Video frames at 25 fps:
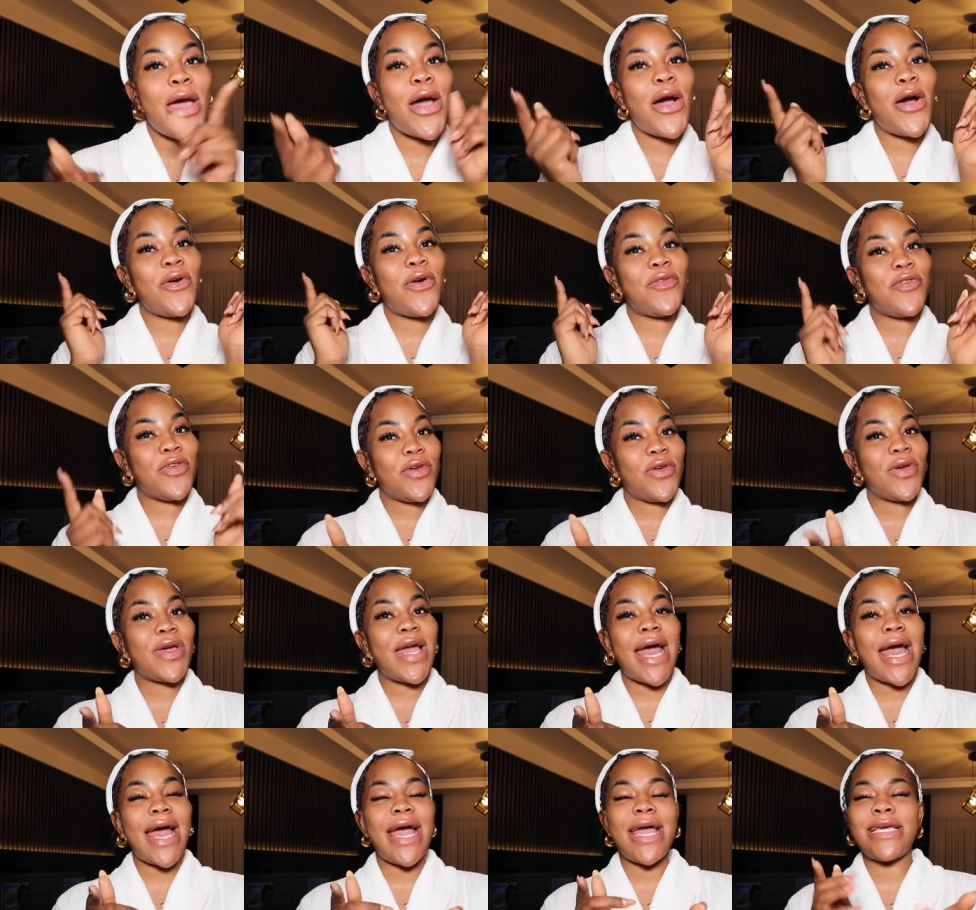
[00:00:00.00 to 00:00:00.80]
of
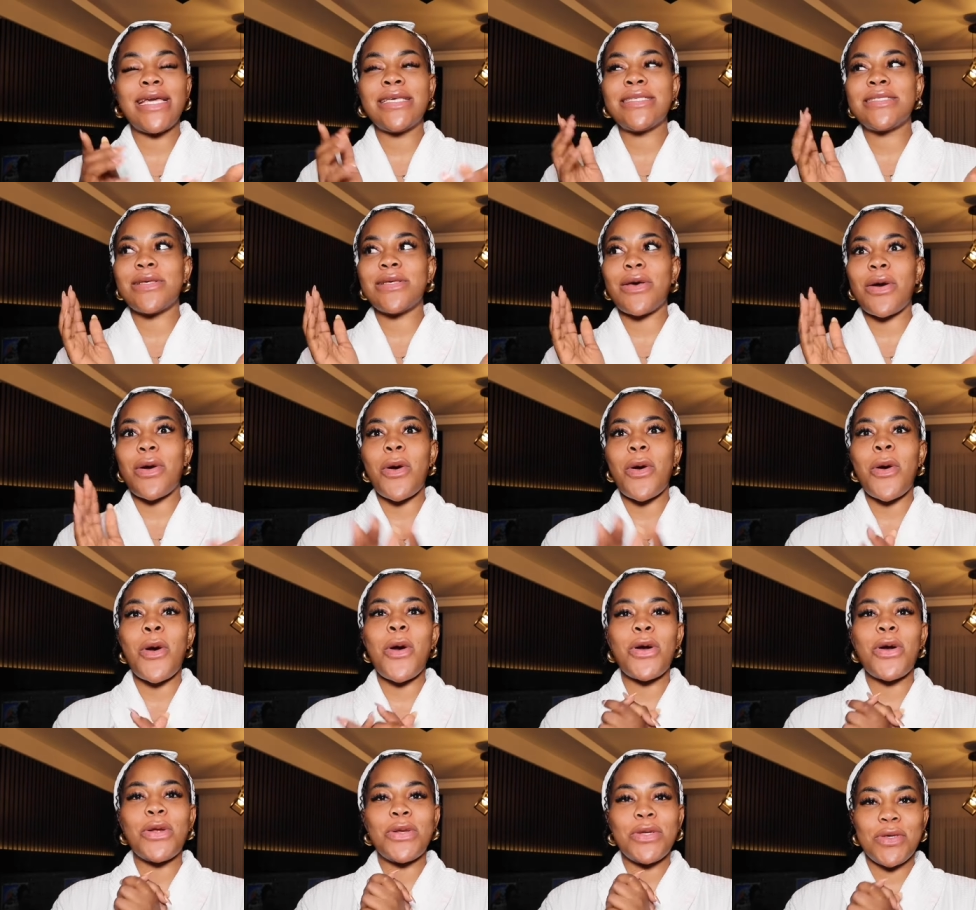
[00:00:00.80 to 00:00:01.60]
you guys
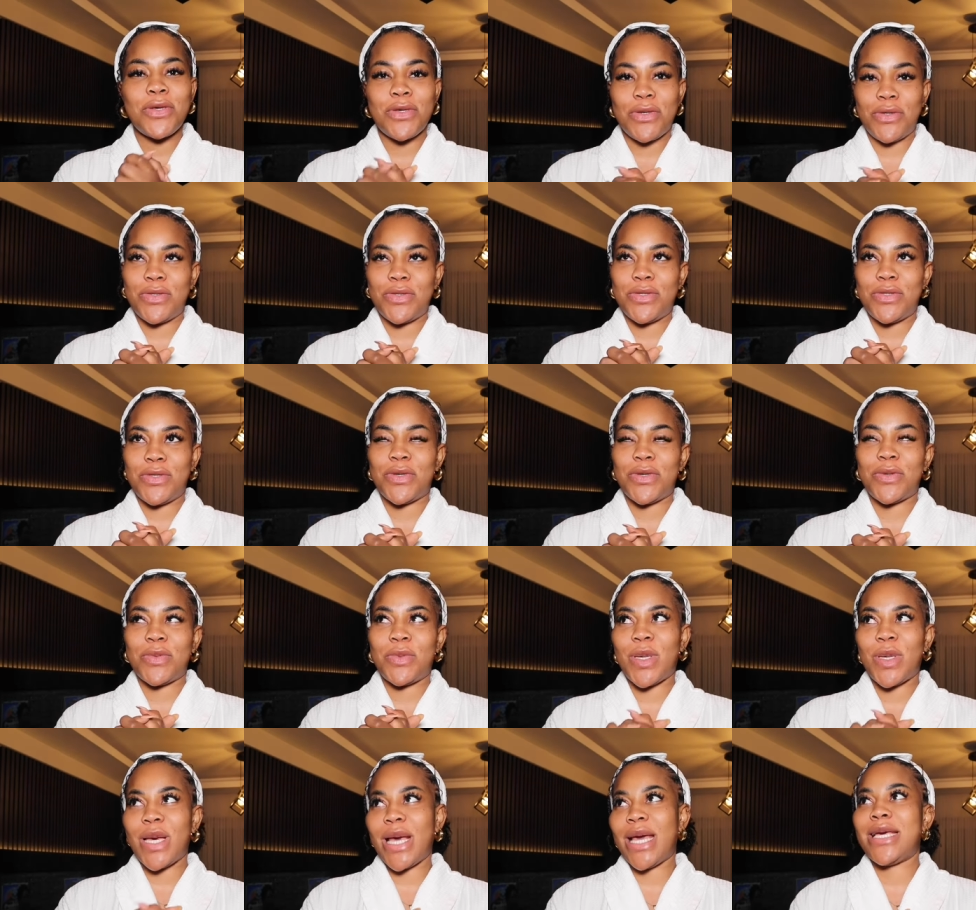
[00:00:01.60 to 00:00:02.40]
on
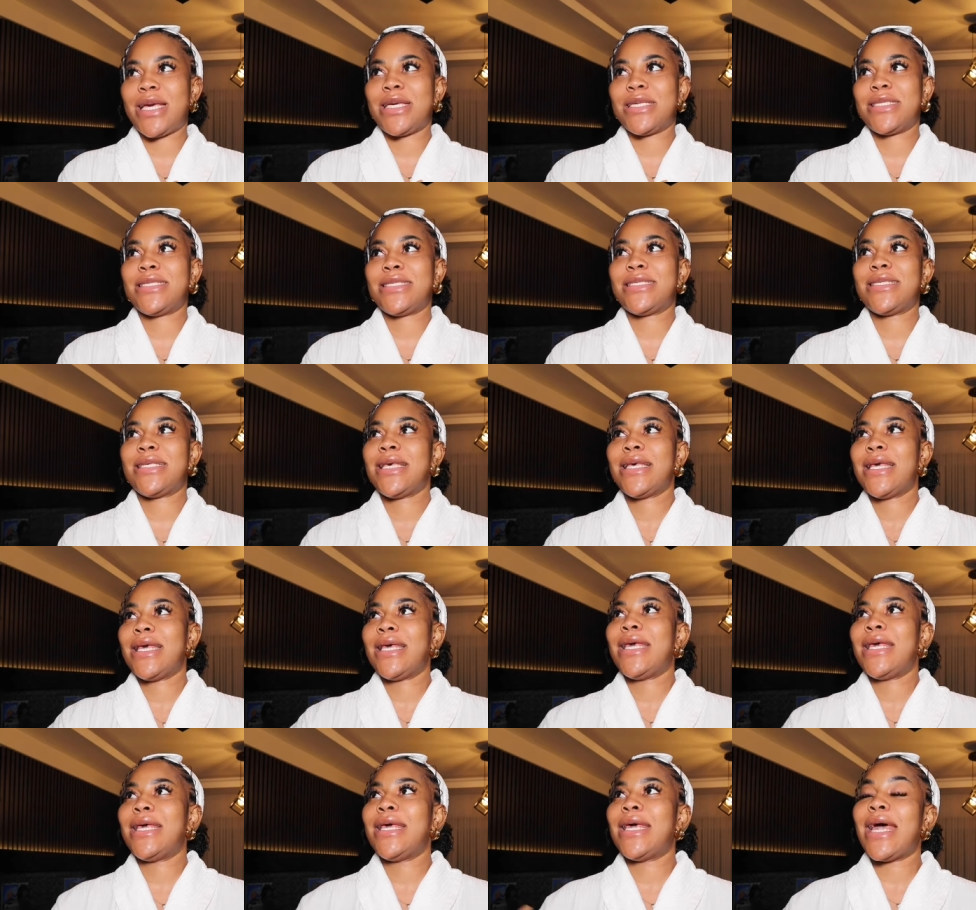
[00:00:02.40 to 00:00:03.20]
YouTube, guys.
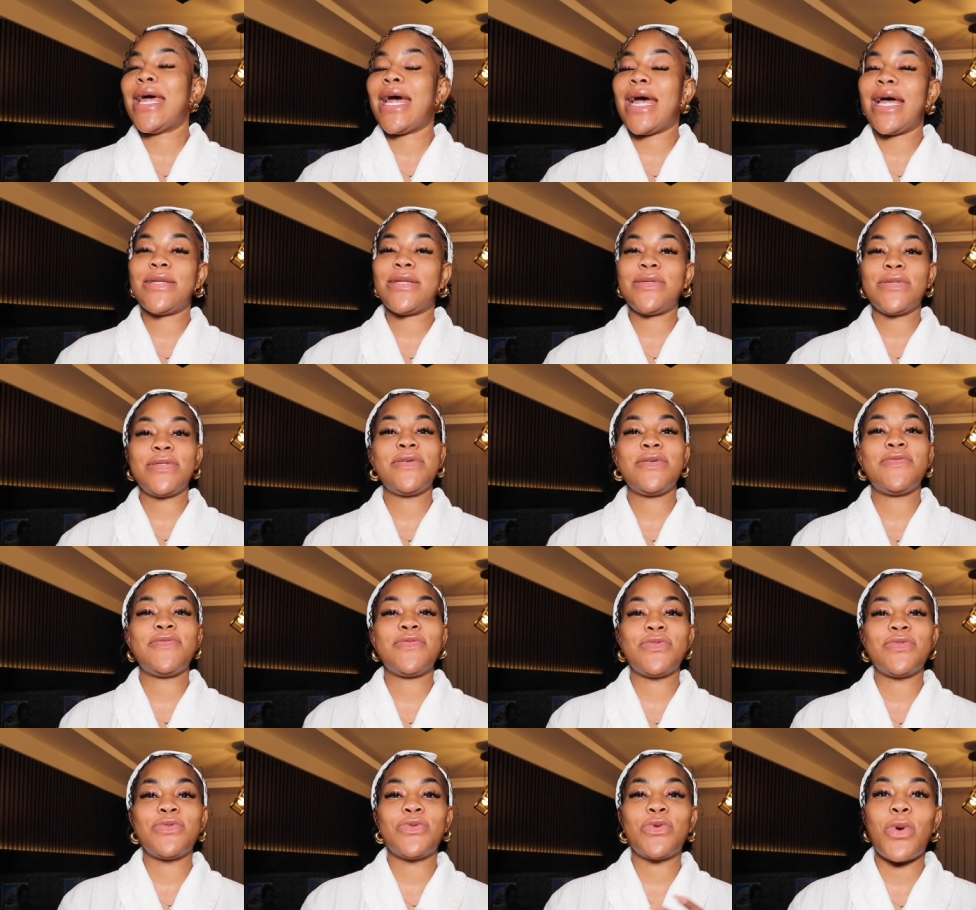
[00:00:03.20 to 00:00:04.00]
I don't
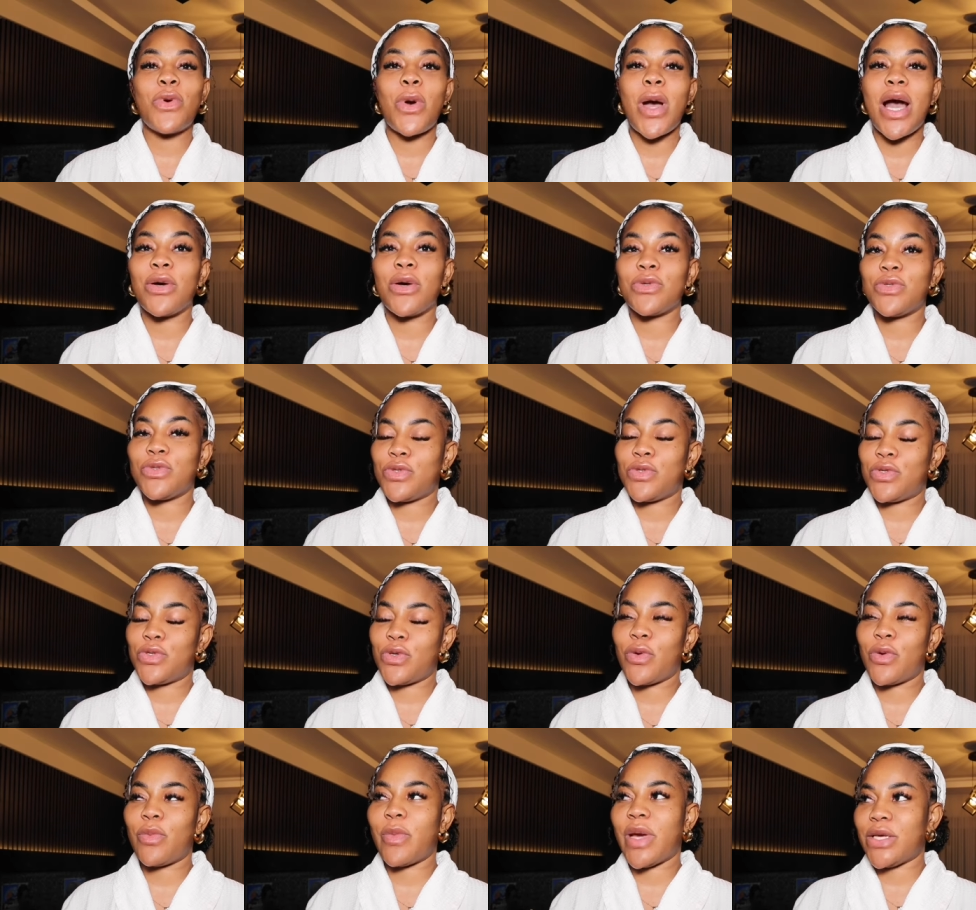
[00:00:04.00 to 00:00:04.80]
even know how to
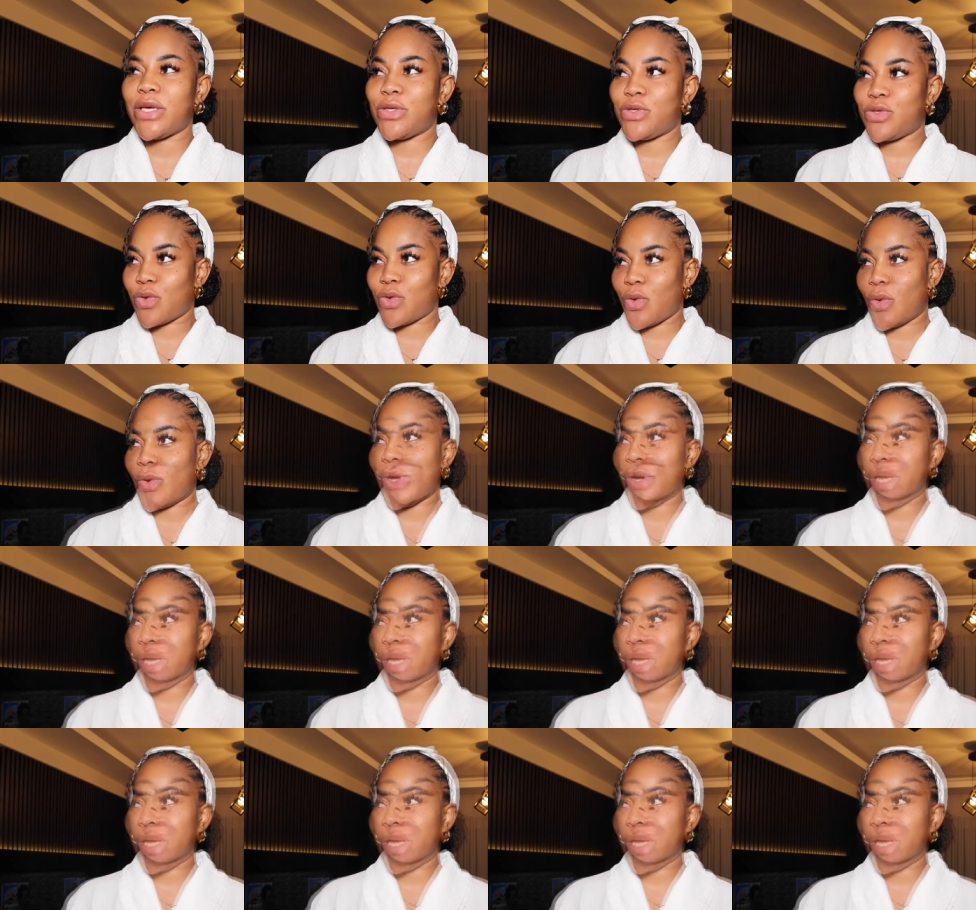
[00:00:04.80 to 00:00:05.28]
show my joy.